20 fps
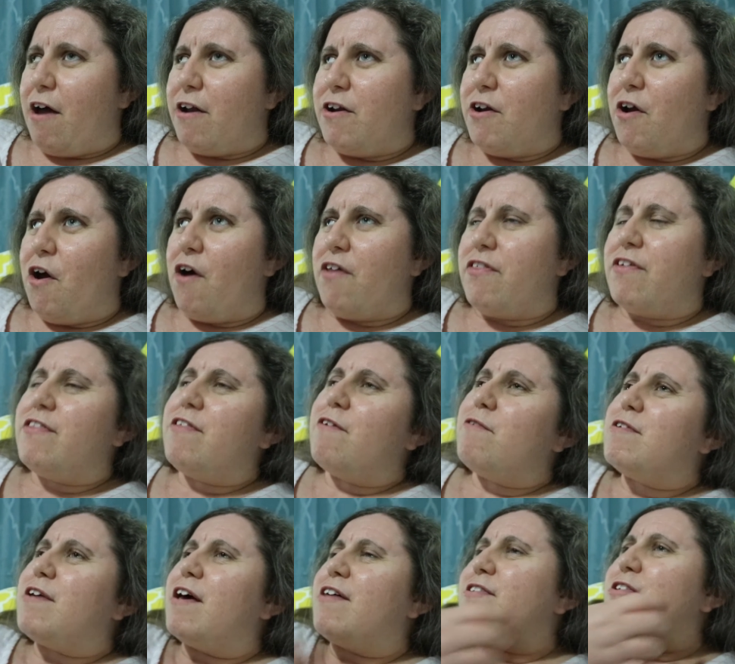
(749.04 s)
don't know. I think there
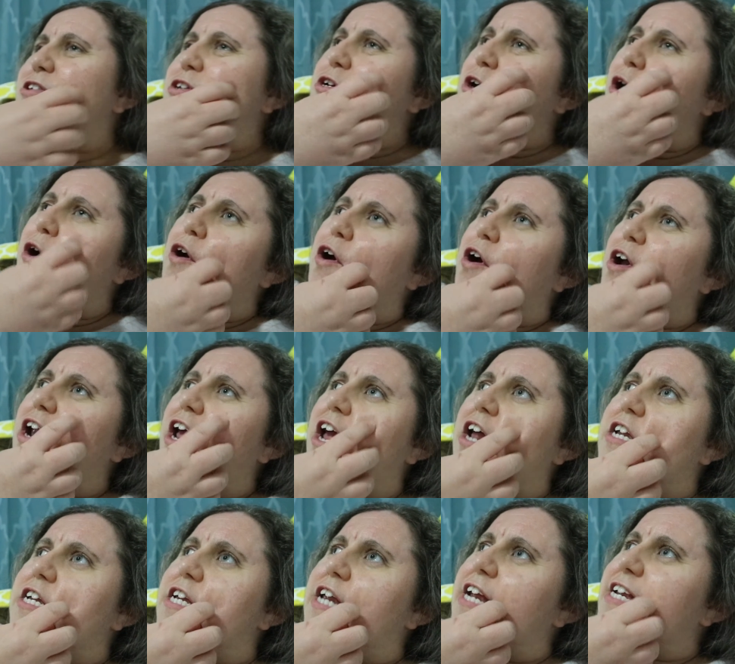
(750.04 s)
was like this joke on the
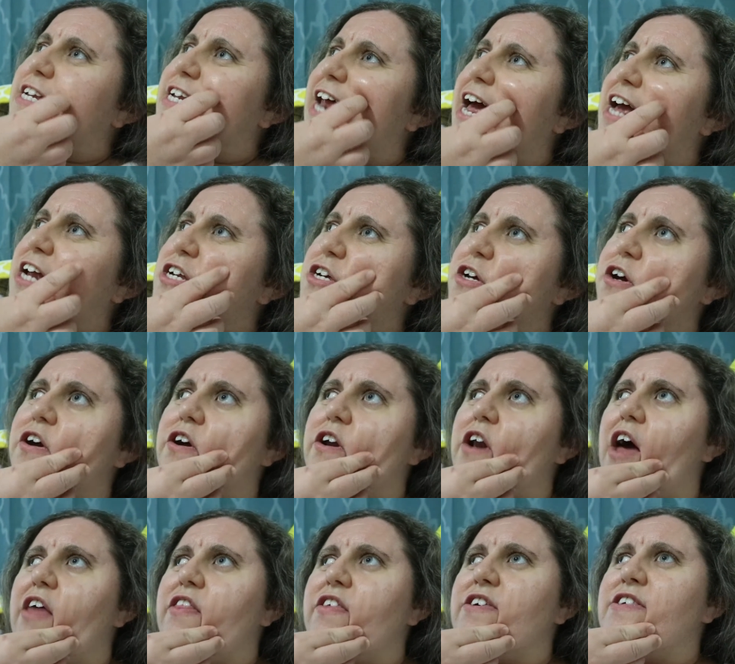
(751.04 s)
internet today too,
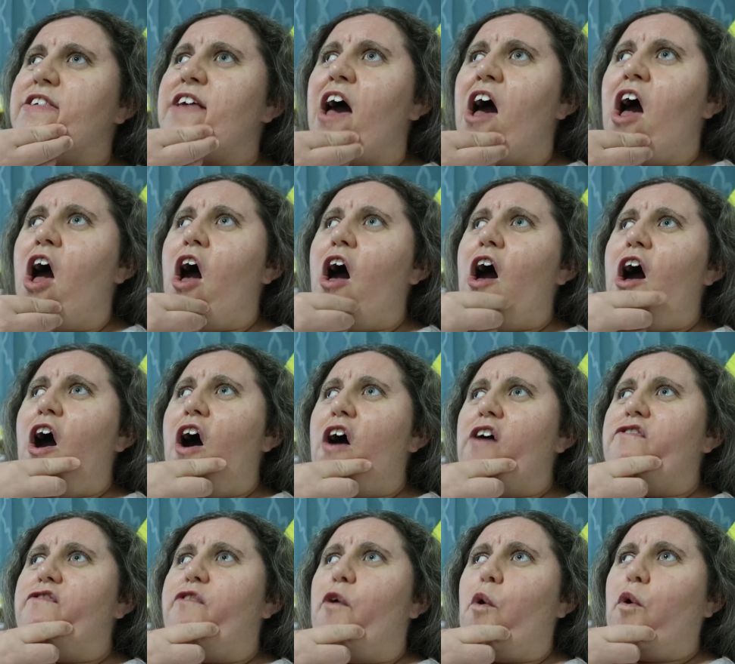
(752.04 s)
like this
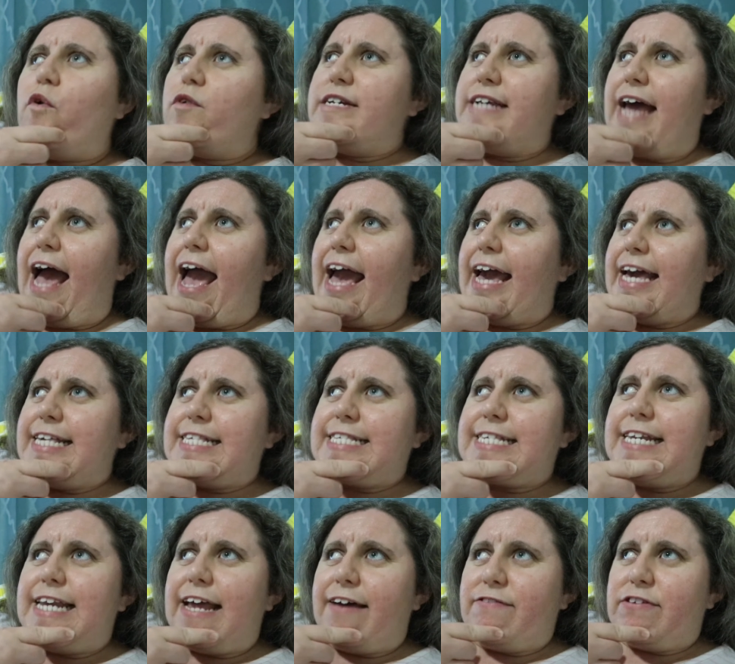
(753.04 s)
4
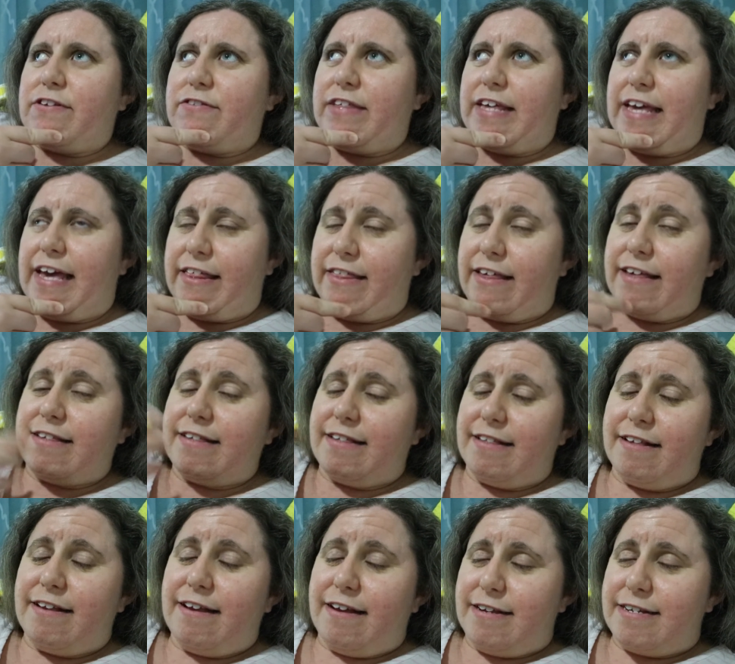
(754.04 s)
days left of the year.
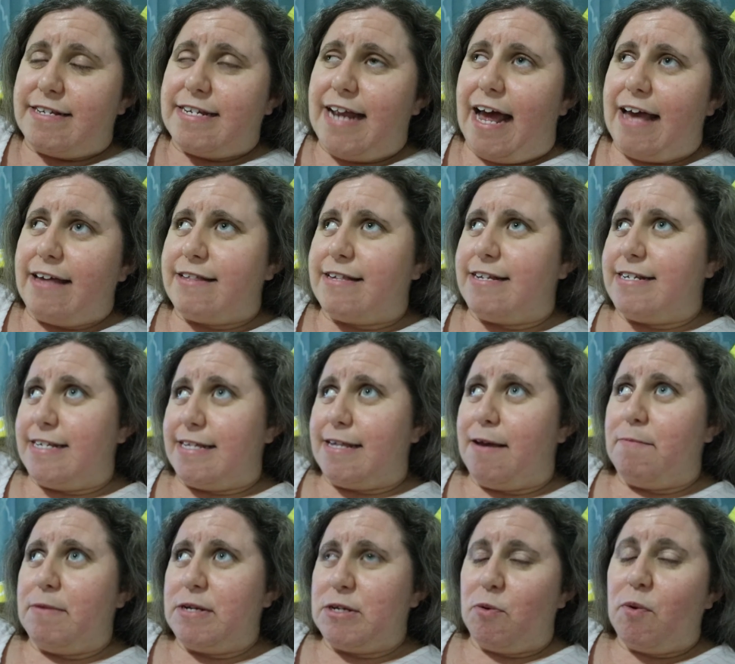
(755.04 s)
Today's
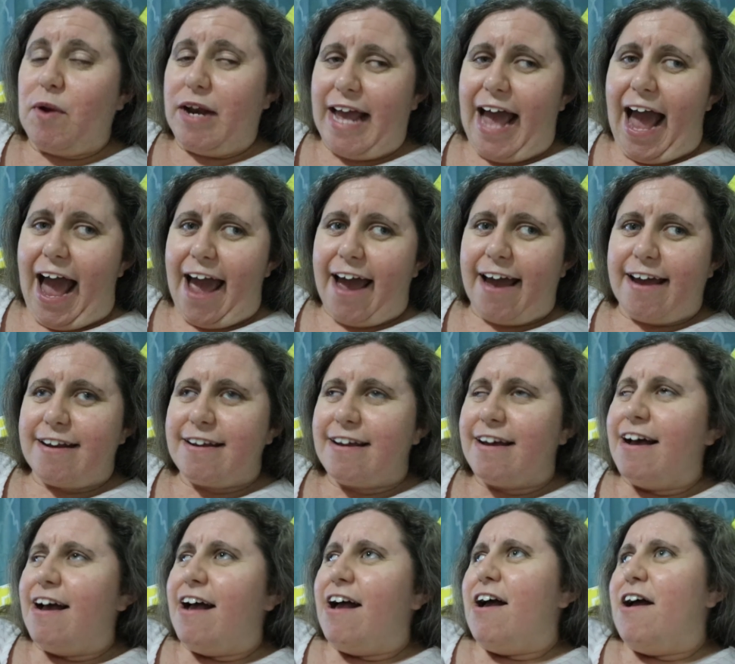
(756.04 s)
December 28.
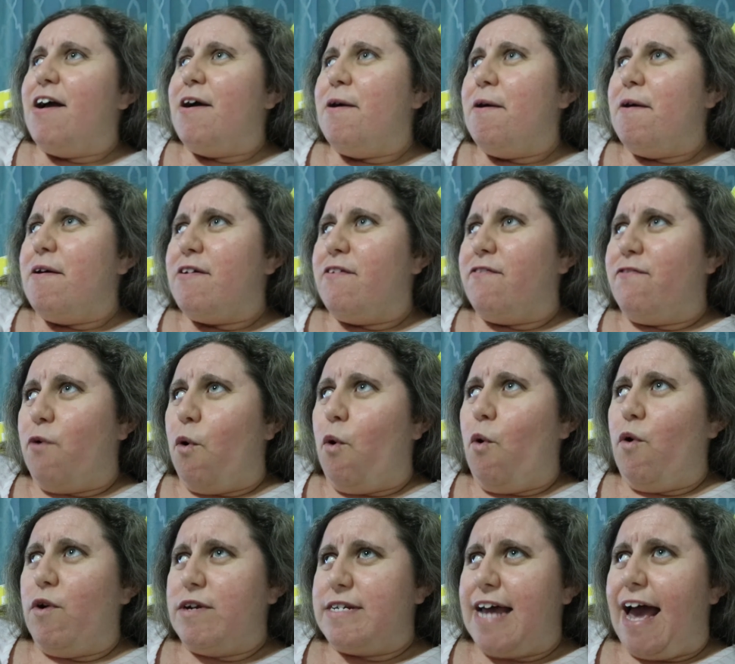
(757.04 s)

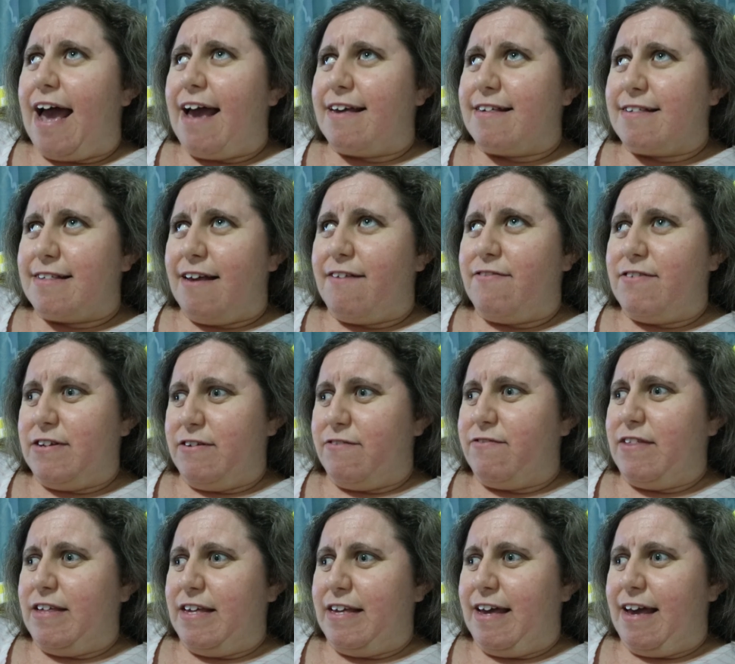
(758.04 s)
4 days left
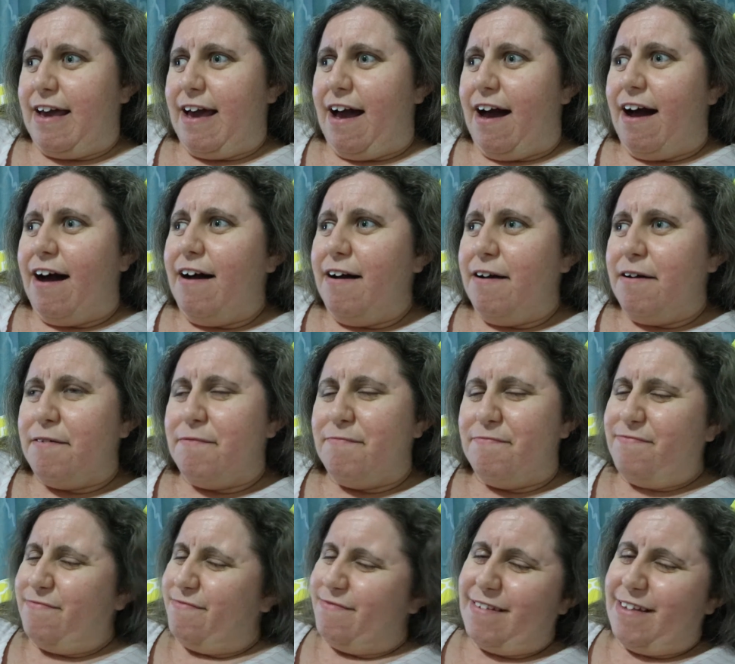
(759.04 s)
of the year,
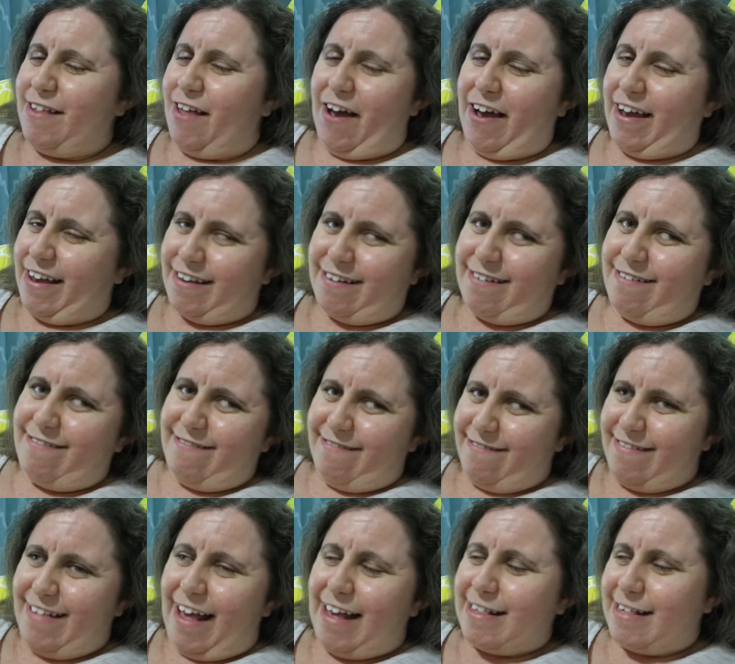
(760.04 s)
like
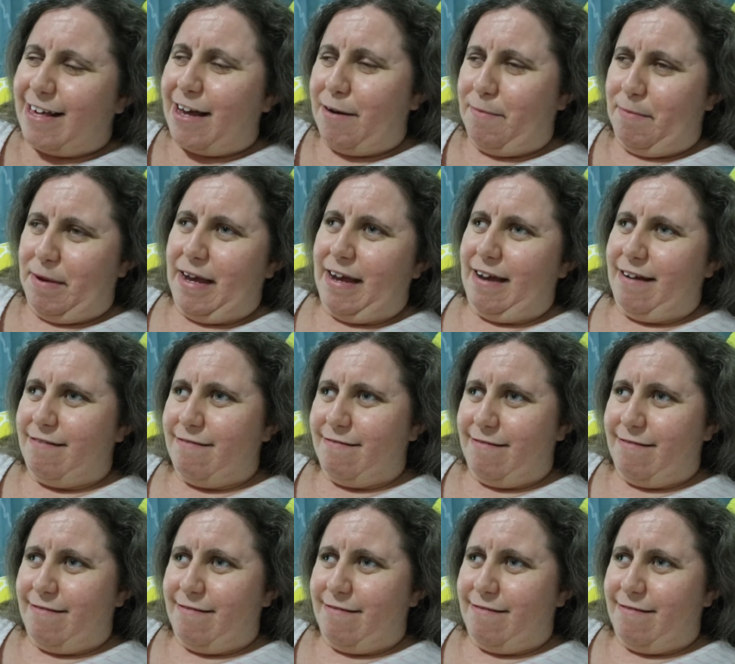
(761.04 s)
that's gonna be it,